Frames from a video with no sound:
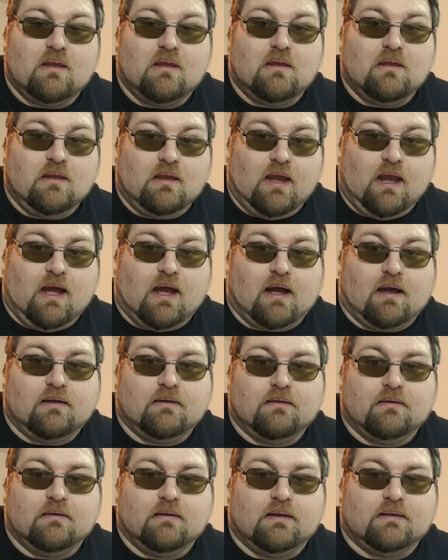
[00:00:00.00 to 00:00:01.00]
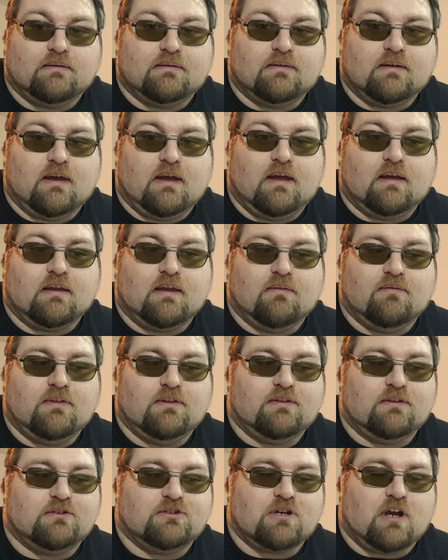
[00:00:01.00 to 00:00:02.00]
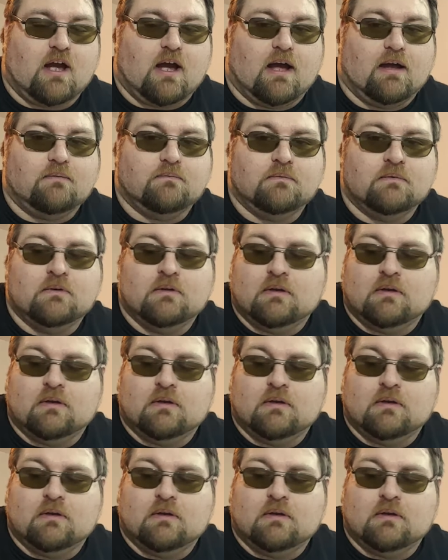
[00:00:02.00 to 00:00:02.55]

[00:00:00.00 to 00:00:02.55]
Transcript: yeah, let's give this a shot.